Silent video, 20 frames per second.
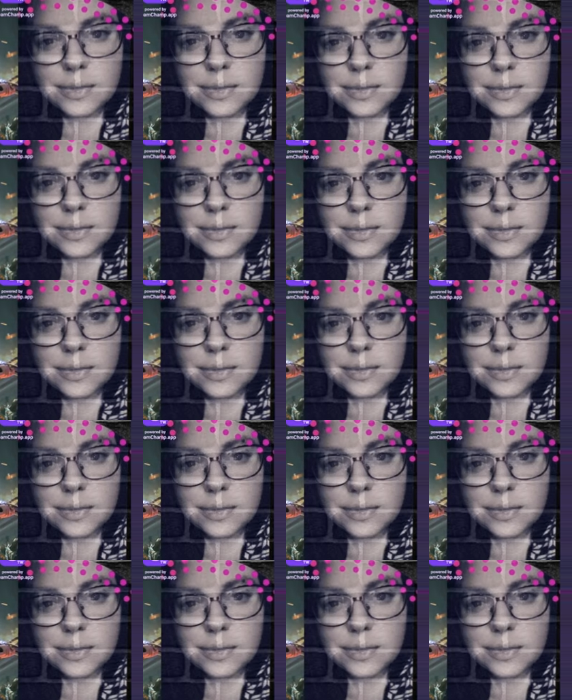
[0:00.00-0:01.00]

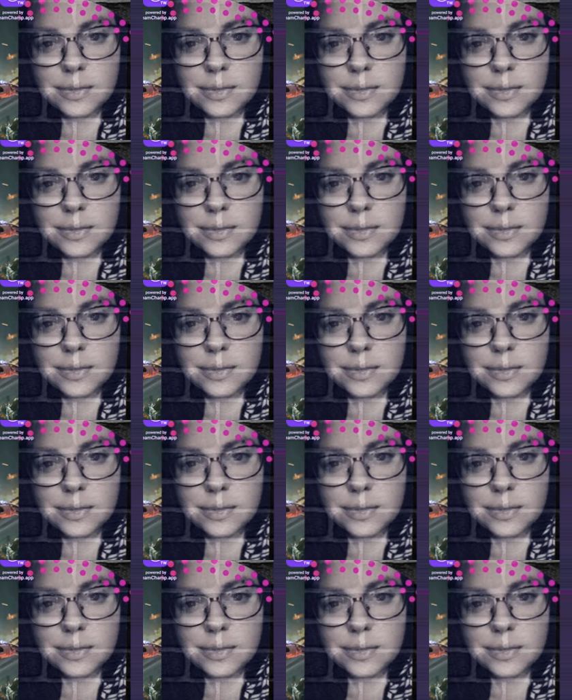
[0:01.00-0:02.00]

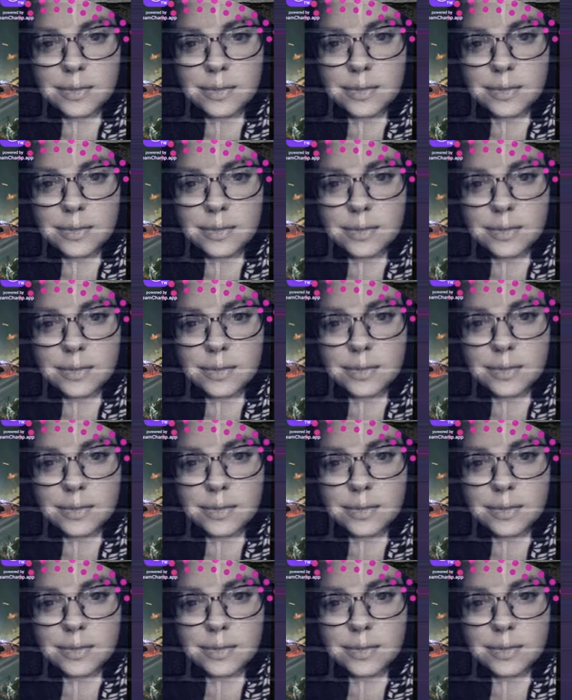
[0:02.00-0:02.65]
(no one is talking)